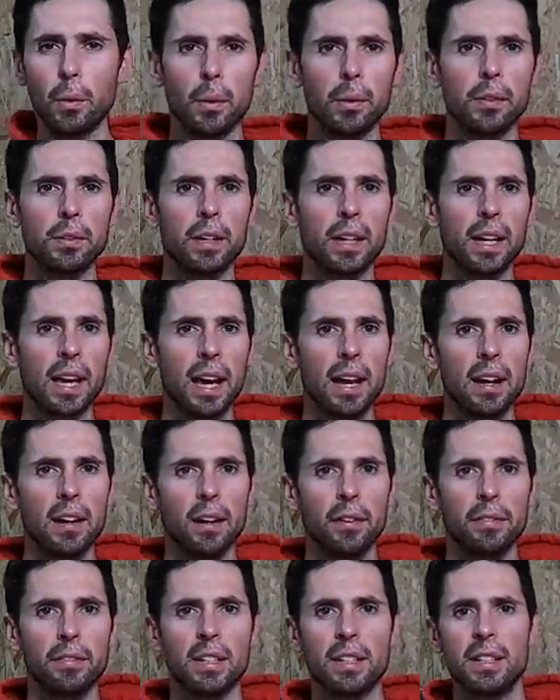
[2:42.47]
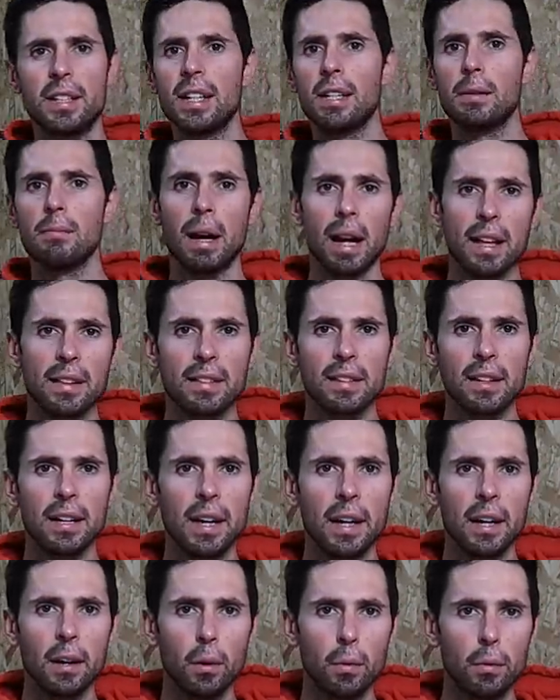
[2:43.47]
order again after
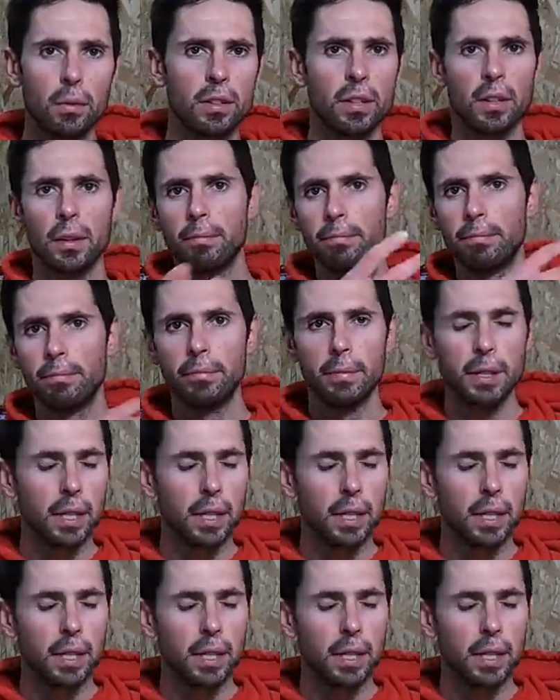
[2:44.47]
dismantling it all to